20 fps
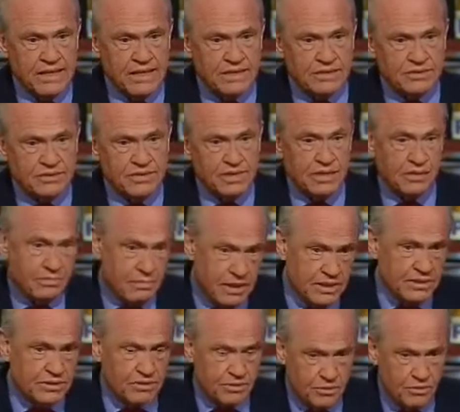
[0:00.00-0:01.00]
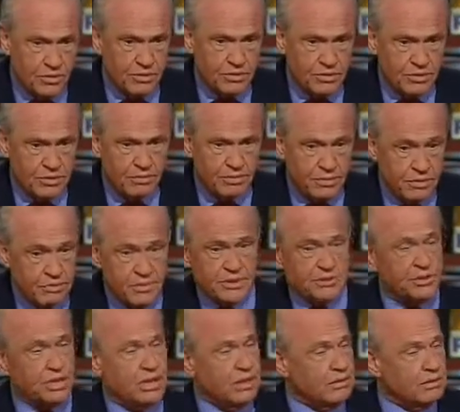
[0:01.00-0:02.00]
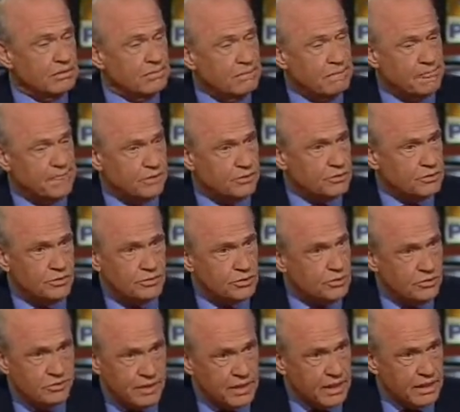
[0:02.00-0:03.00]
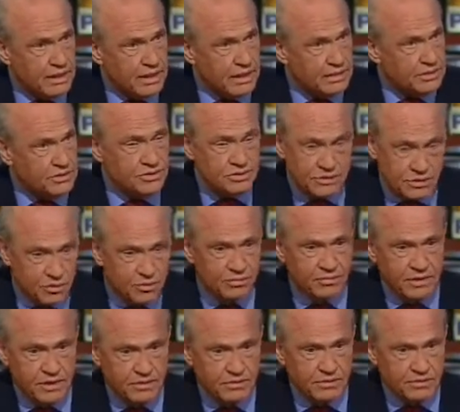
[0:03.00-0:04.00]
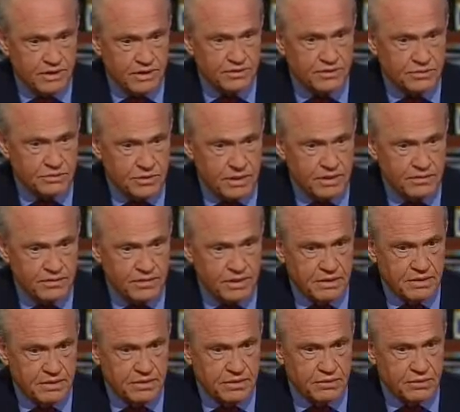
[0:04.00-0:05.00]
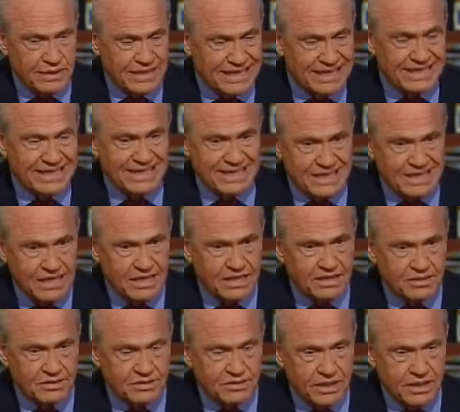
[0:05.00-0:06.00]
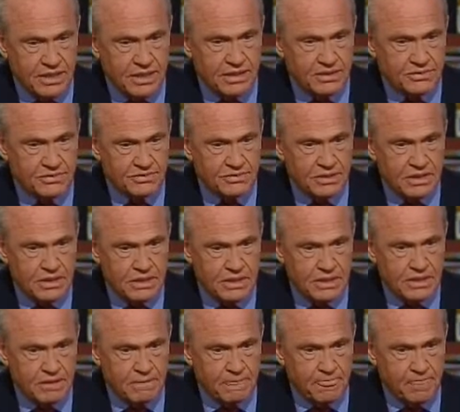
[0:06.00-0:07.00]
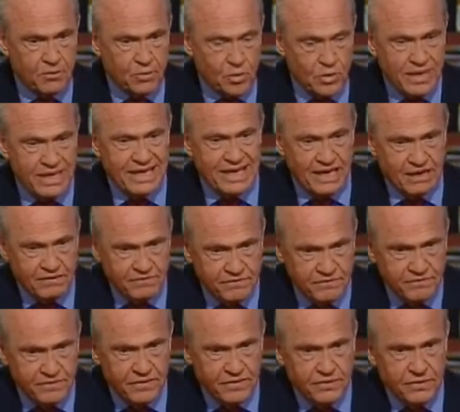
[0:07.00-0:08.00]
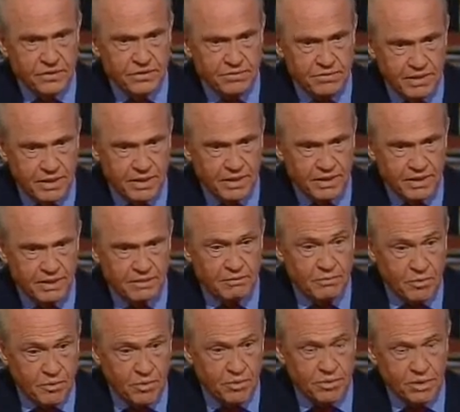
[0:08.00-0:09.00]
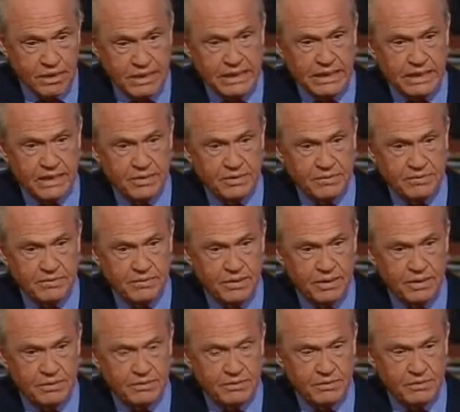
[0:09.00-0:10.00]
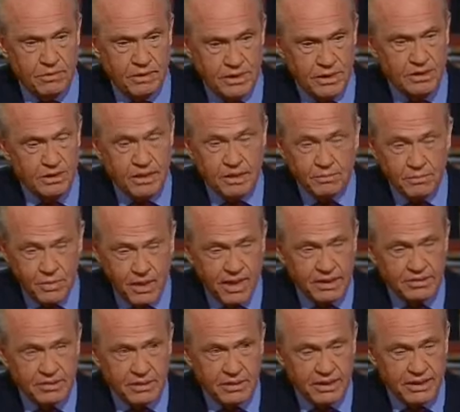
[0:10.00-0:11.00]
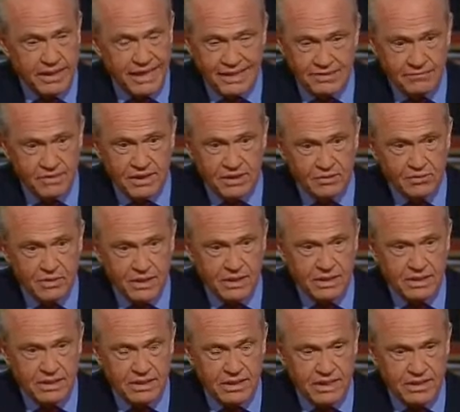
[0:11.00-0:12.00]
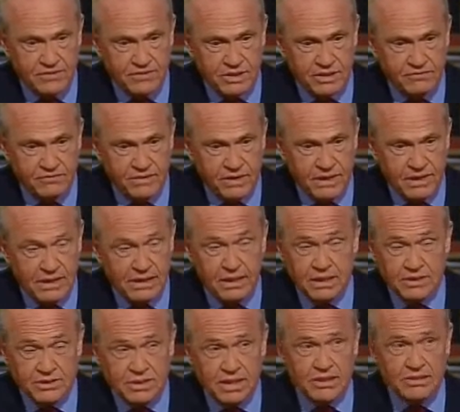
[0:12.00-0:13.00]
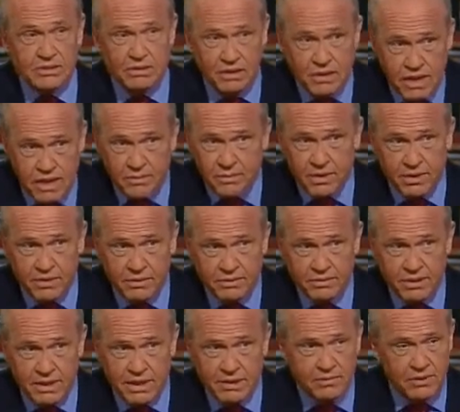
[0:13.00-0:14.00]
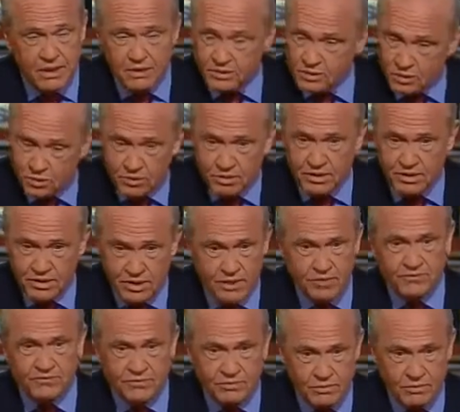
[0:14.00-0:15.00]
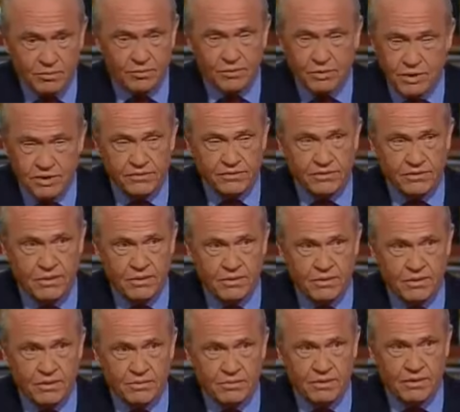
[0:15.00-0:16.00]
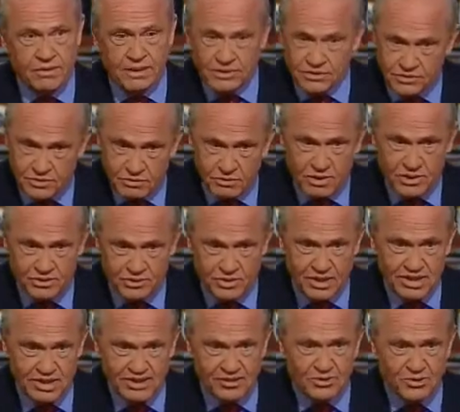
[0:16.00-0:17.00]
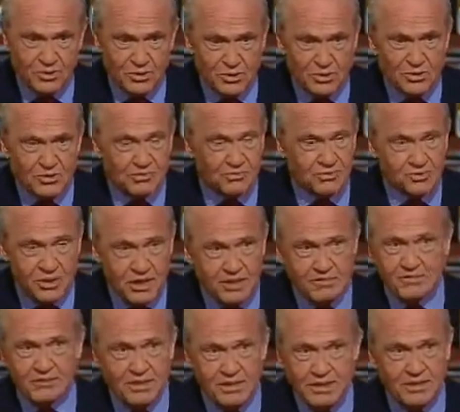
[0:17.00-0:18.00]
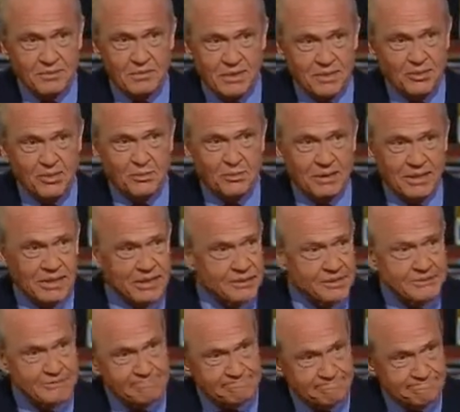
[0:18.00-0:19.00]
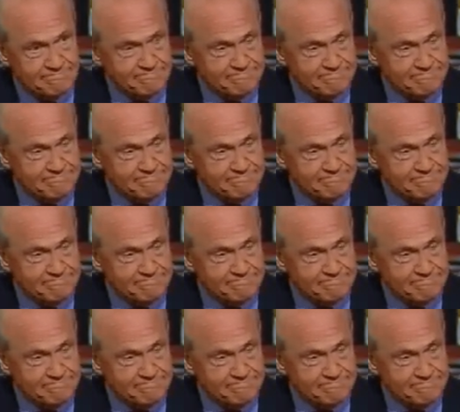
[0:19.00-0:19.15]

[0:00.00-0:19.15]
and say, basically, we're going to put them in jail to do that. I just don't think that that's the right thing to do. It cannot change the way I feel about it morally, but legally and practically, I've got to recognize that fact. It is a dilemma that I'm not totally comfortable with, but that's the best I can do in resolving it in my own mind.